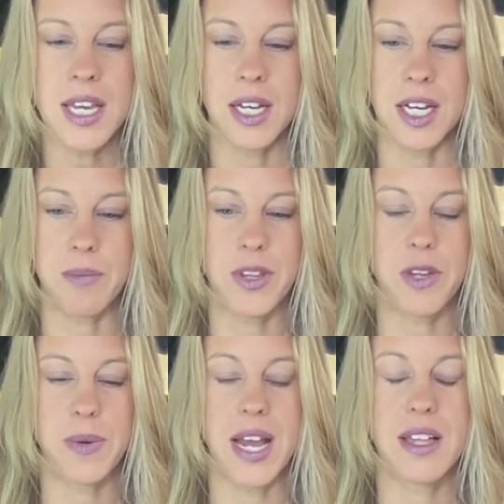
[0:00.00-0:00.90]
But the
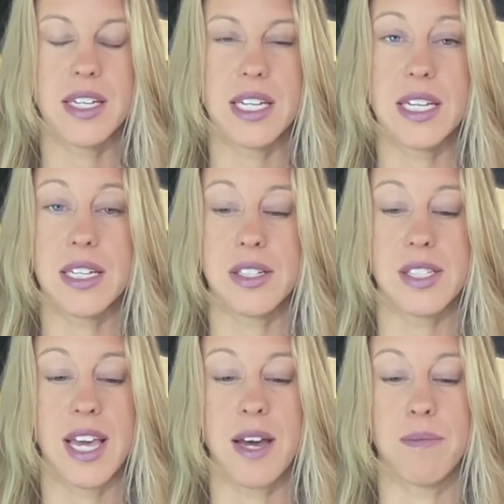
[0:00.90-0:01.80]
reality is
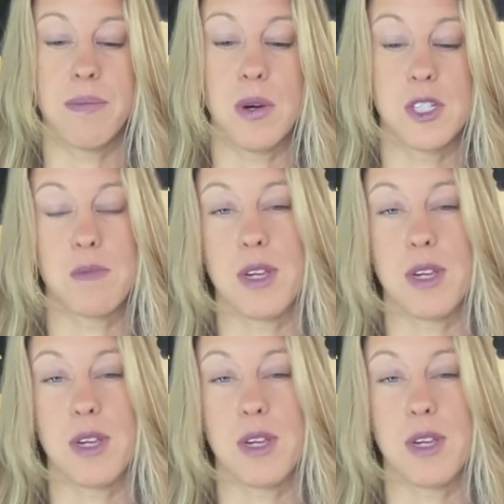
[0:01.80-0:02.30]
that most